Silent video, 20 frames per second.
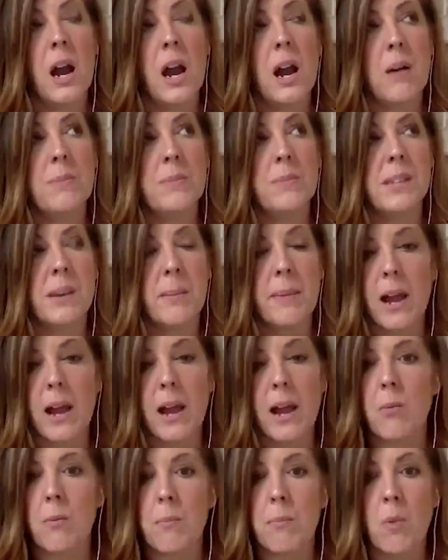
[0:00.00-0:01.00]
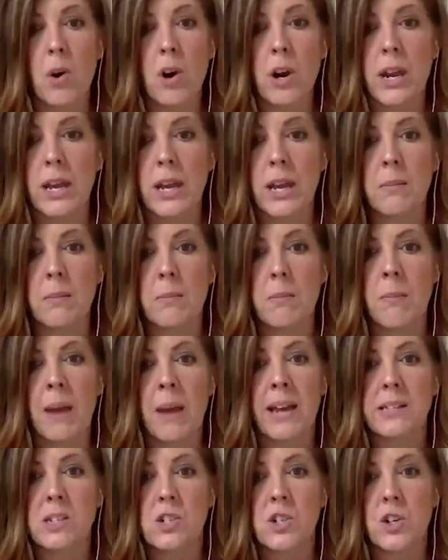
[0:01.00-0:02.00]
somehow Morgan
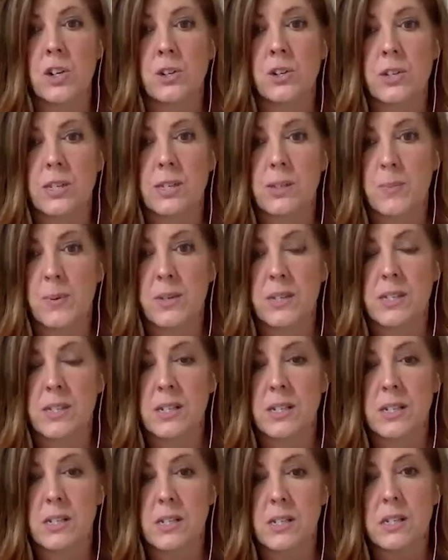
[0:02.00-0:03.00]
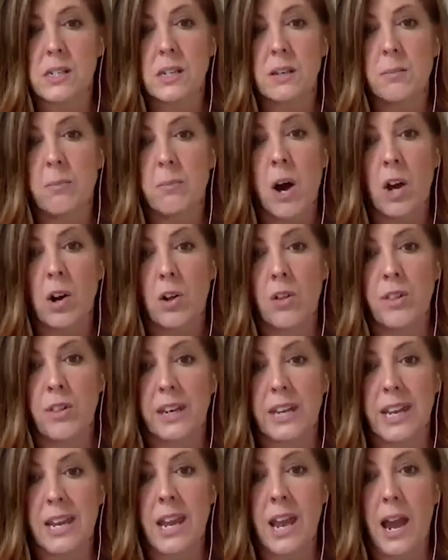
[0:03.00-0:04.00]
mastered this business model that
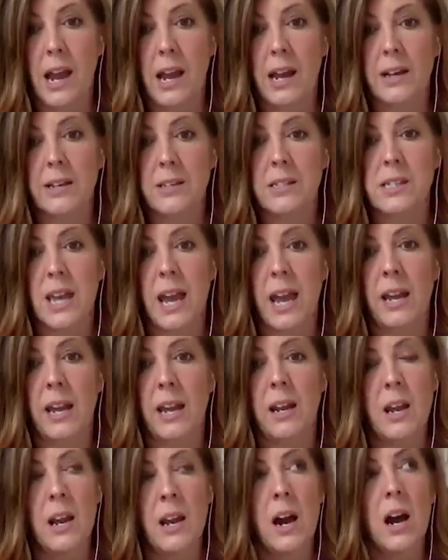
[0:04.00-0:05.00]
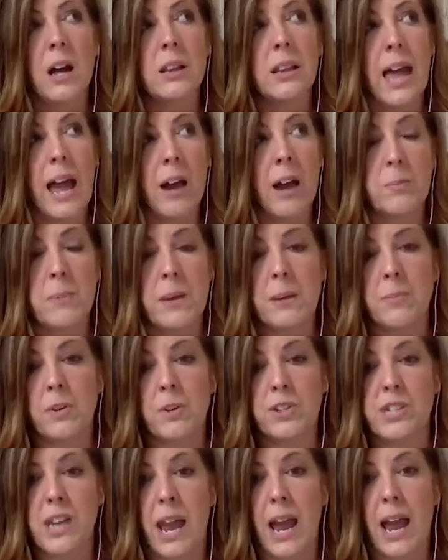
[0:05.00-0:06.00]
he has that allowed
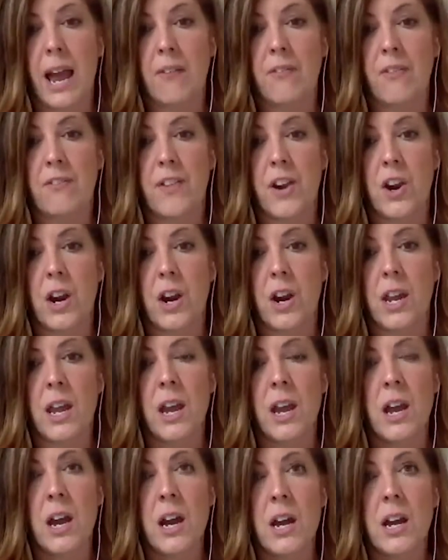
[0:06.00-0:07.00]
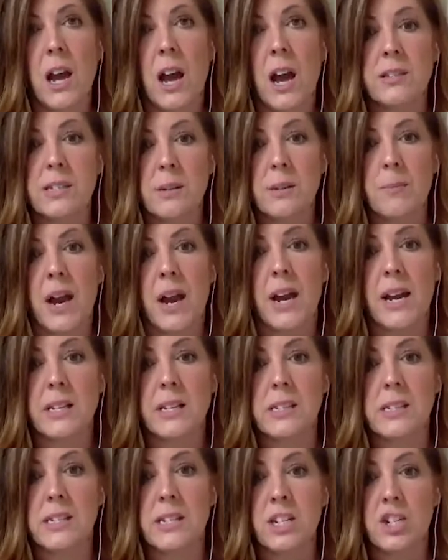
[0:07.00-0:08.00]
people to have a very
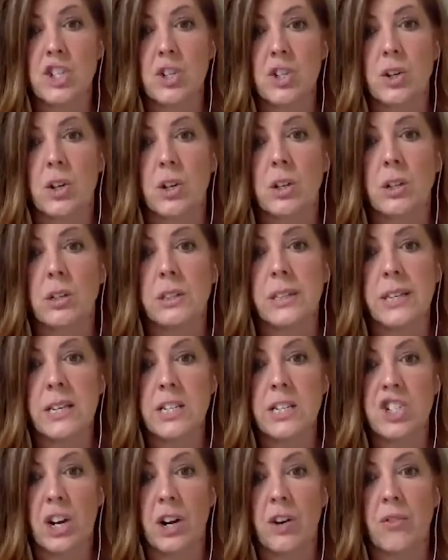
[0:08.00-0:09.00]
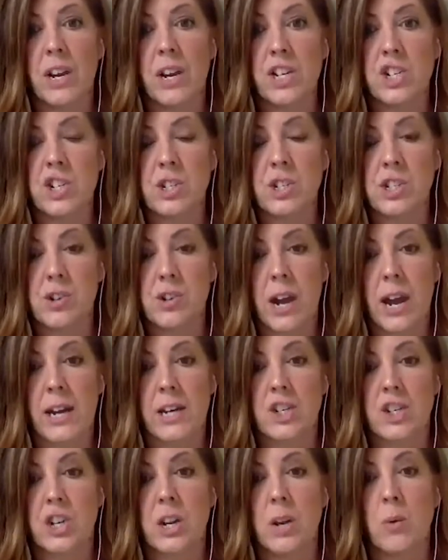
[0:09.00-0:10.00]
customized digital lead generation
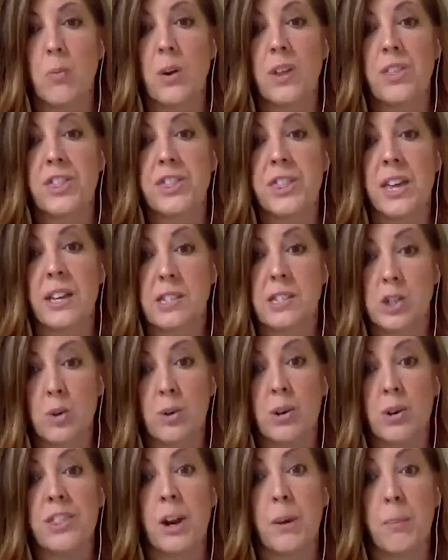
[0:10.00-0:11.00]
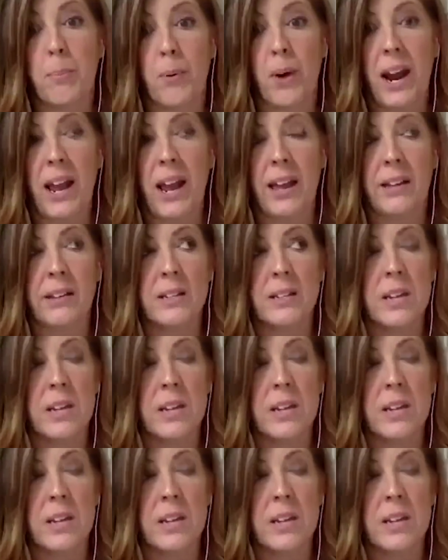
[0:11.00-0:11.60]
strategy that suited their brand,